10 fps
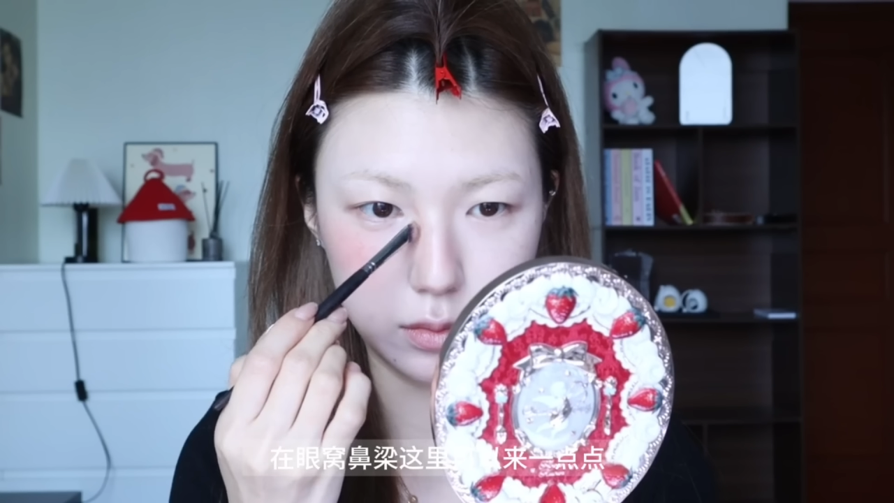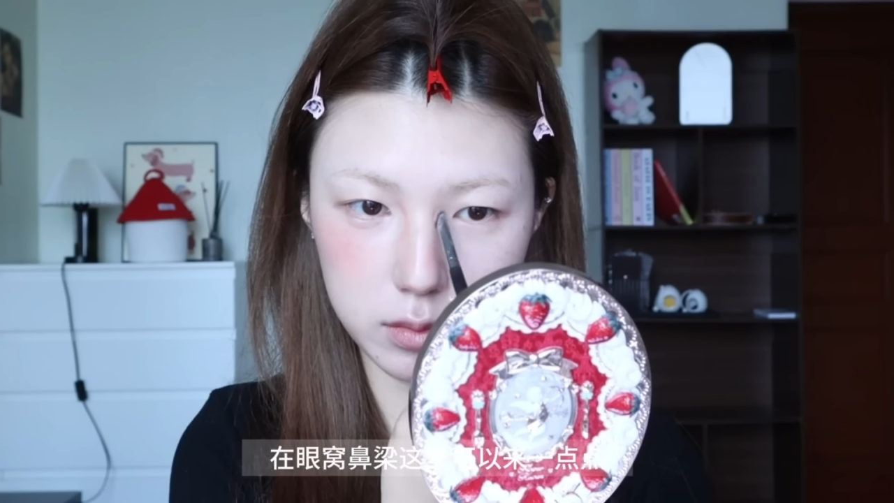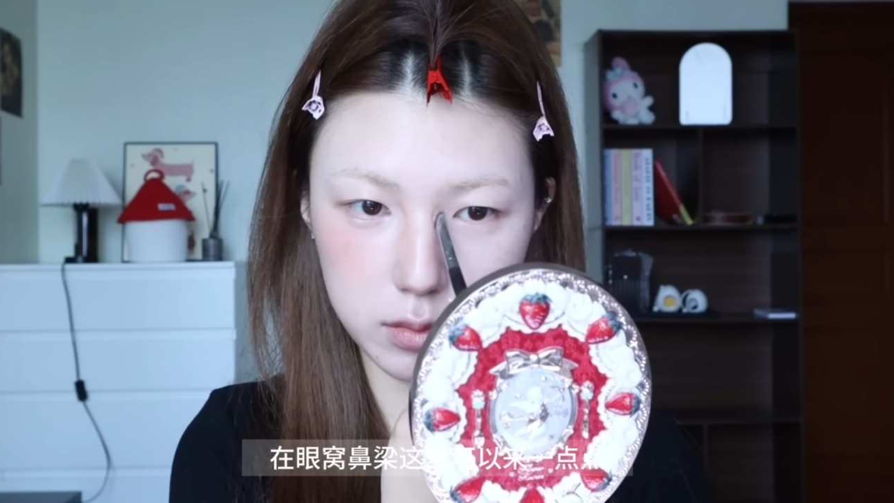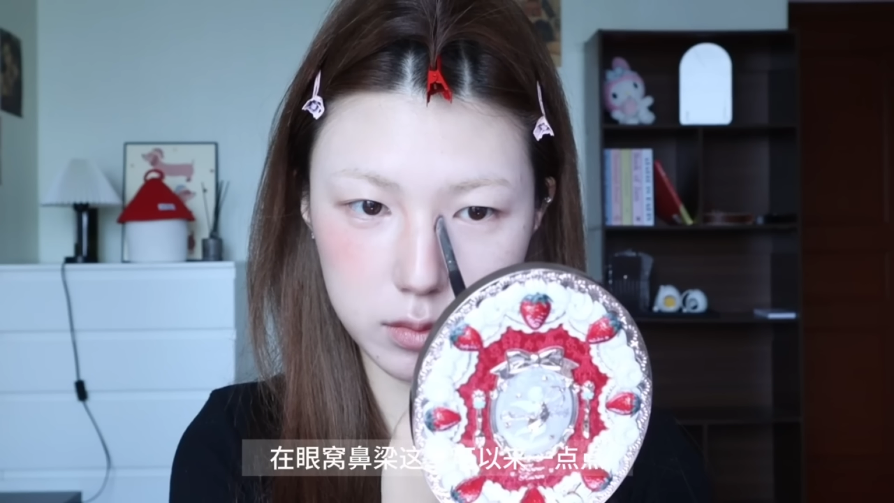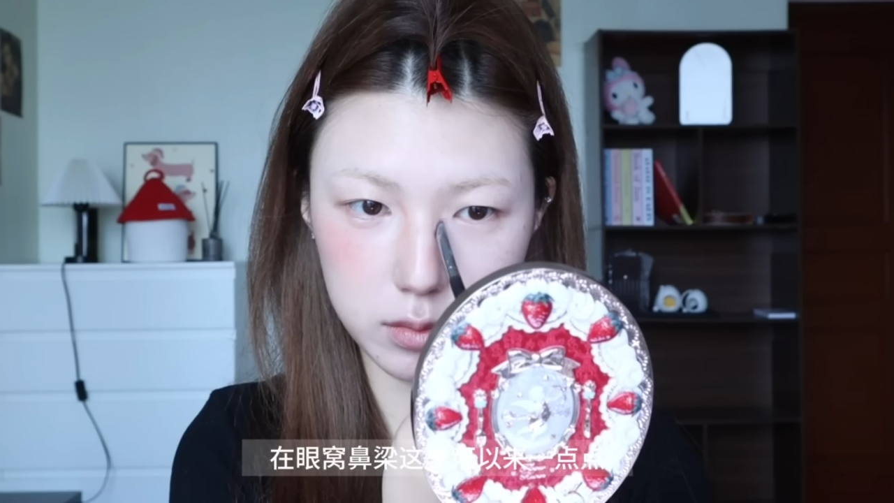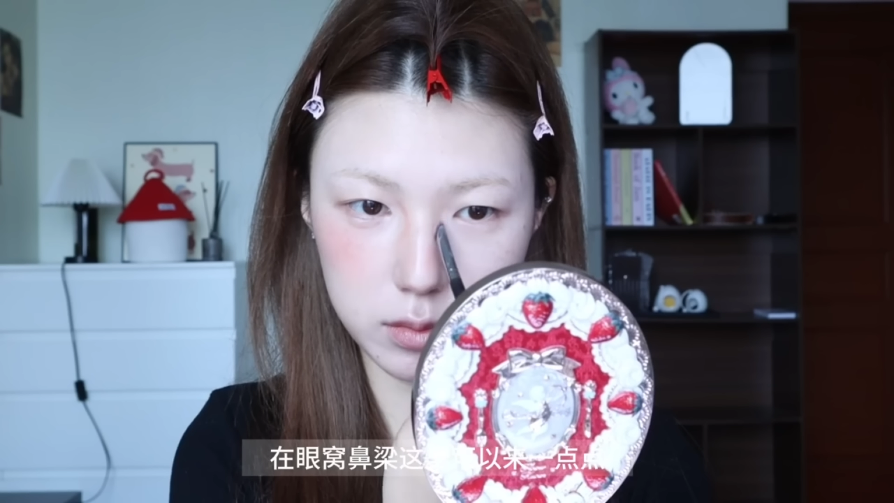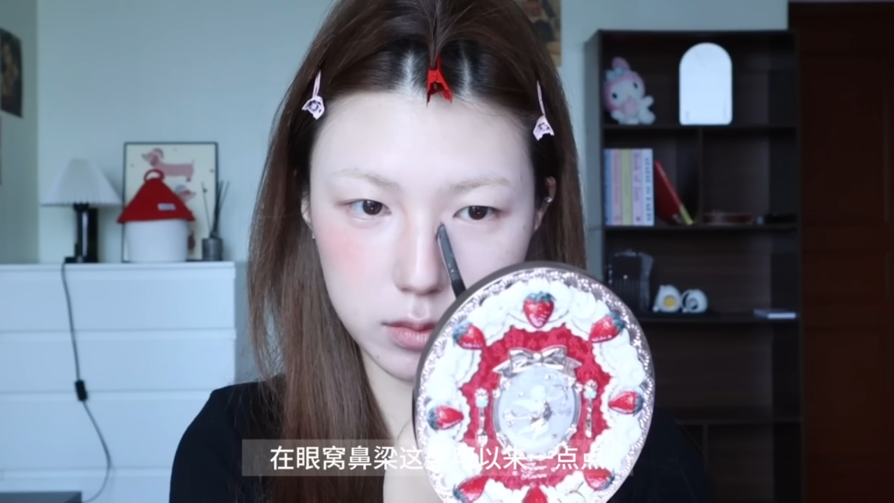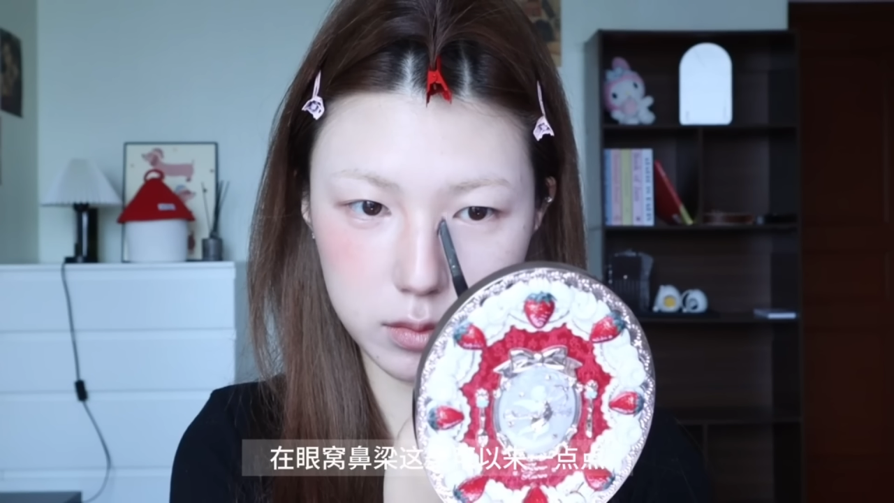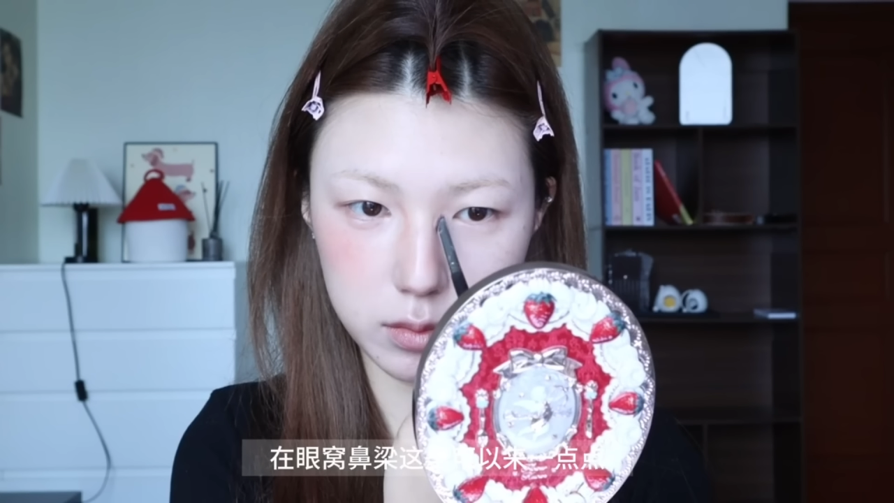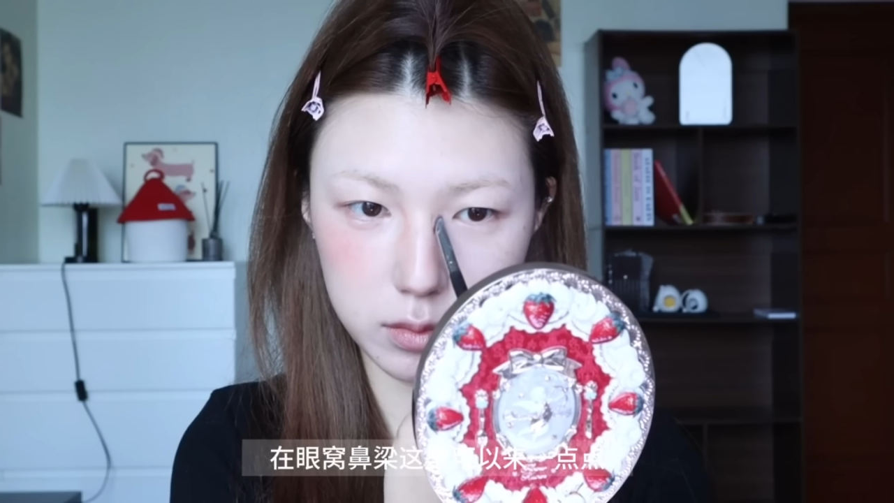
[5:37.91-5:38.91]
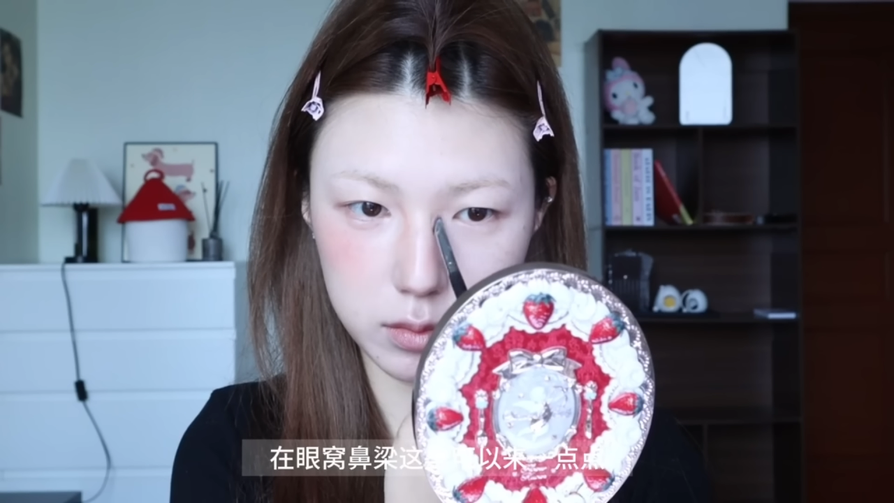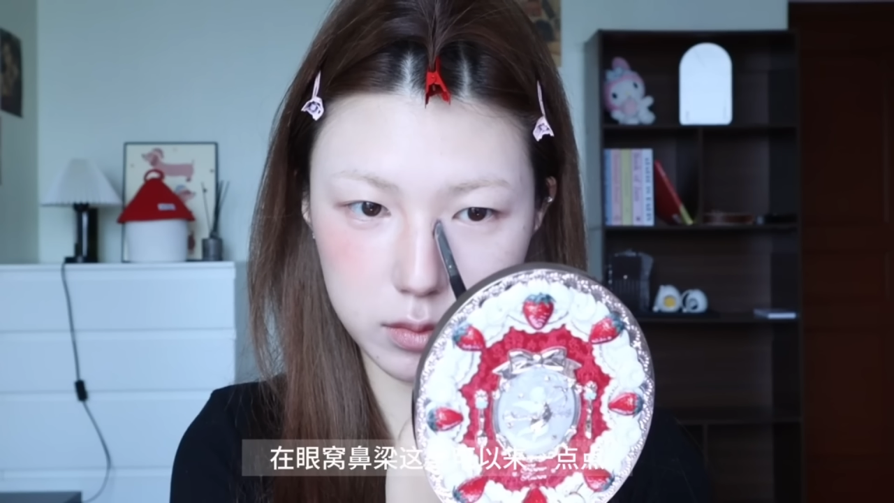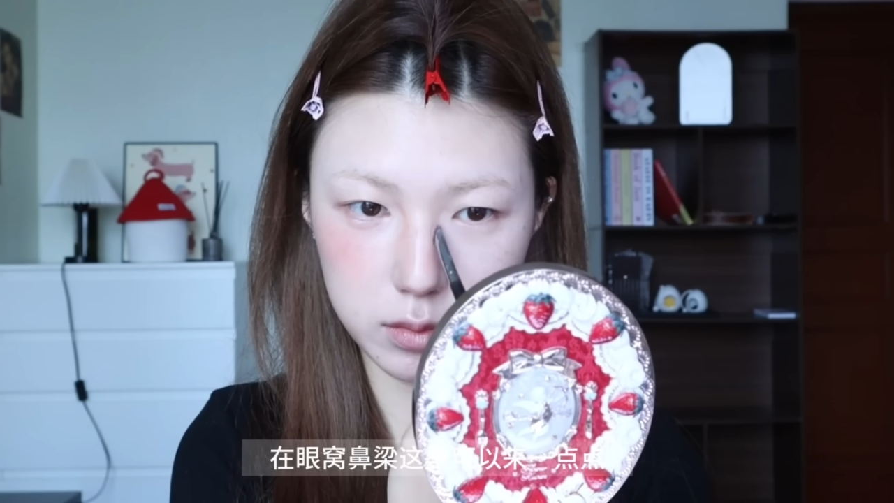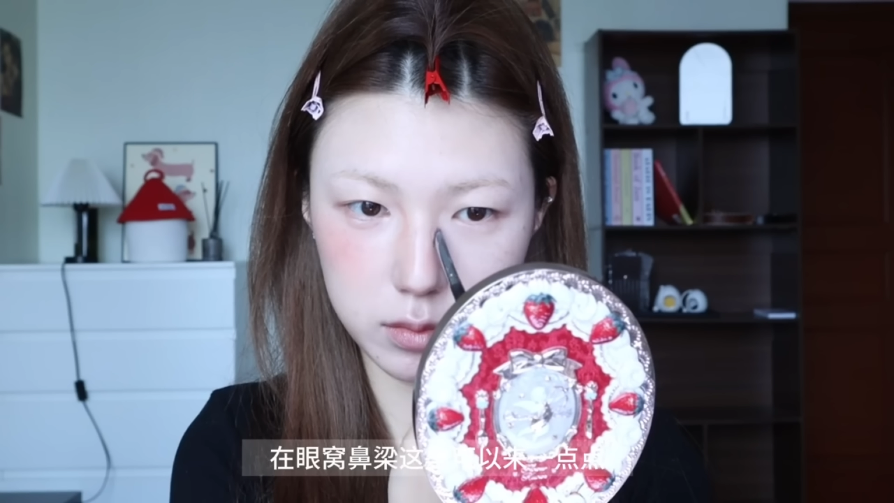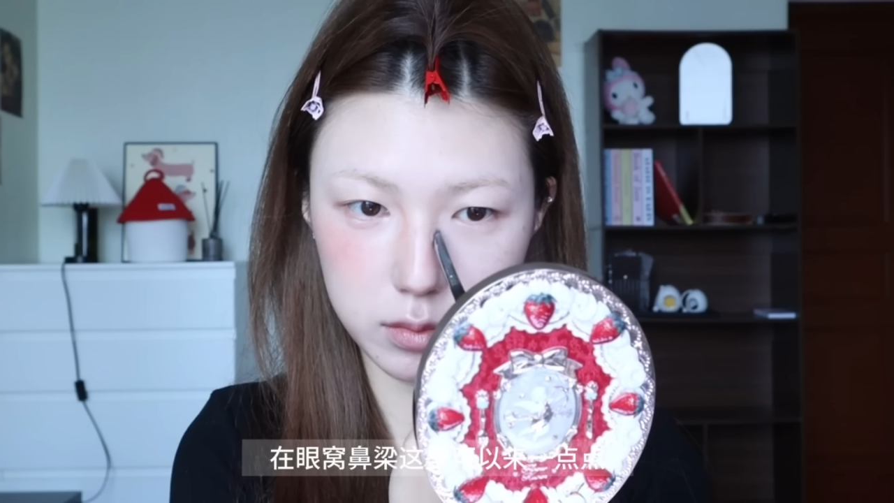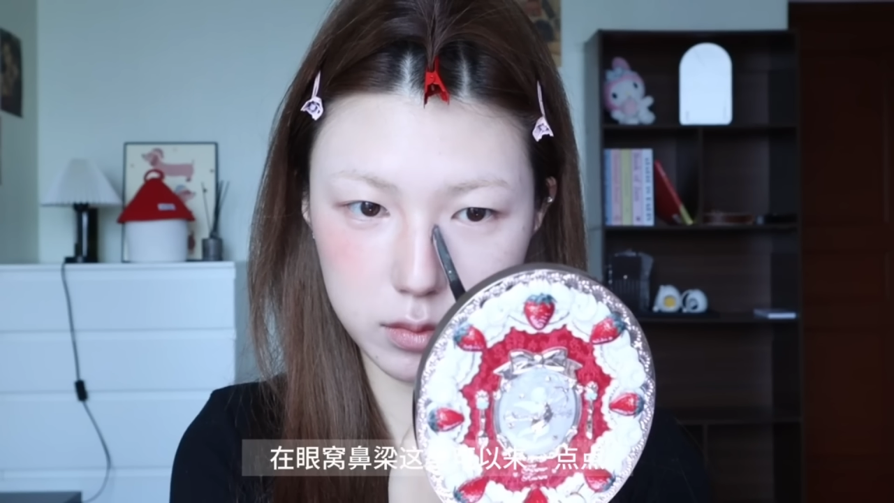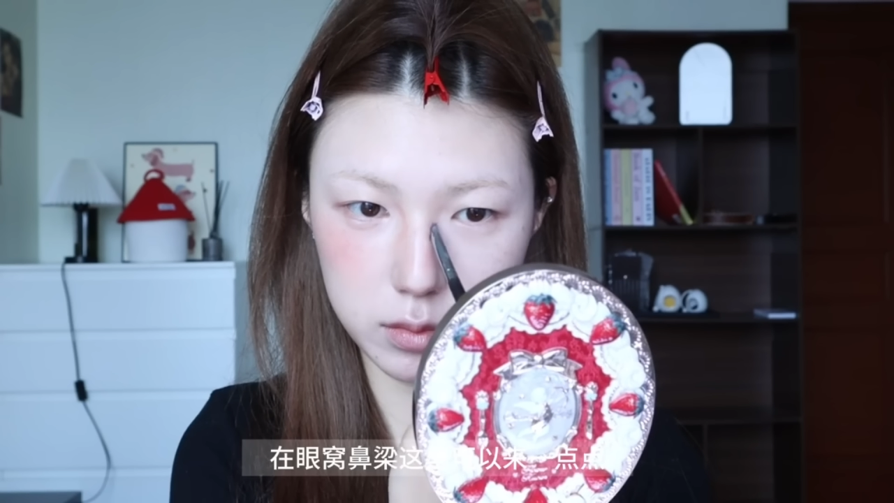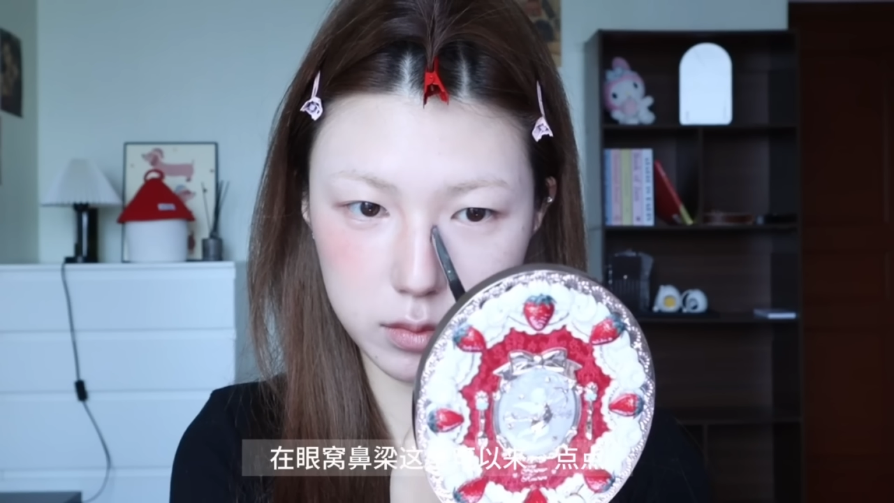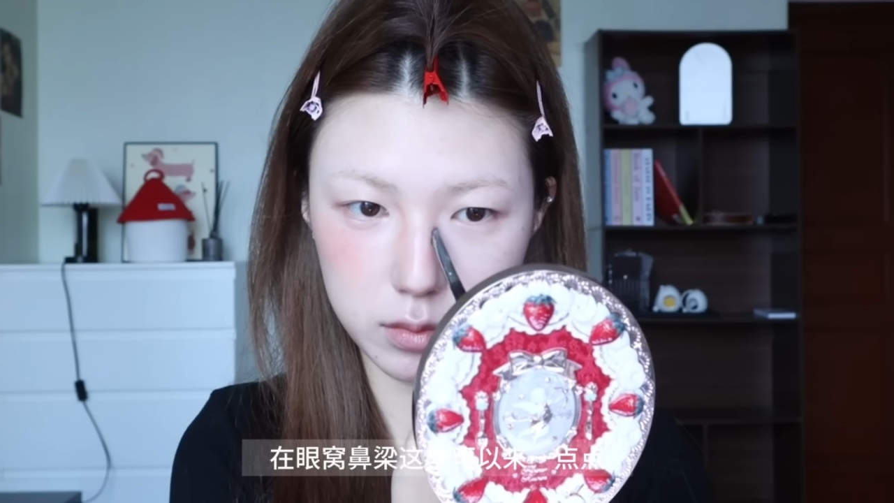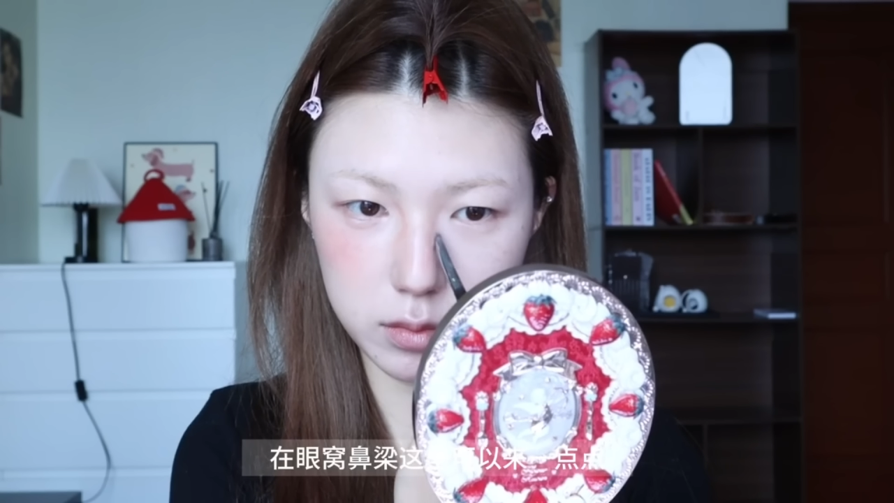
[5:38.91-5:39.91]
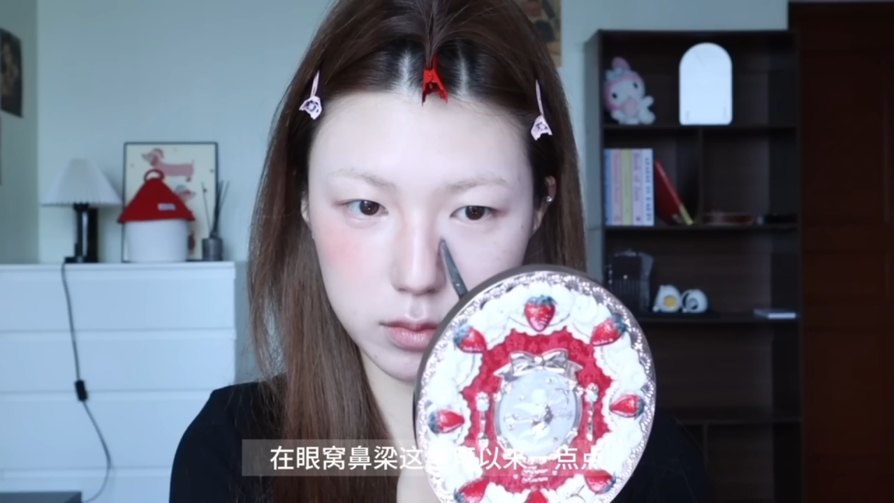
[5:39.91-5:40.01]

This step adds a more natural,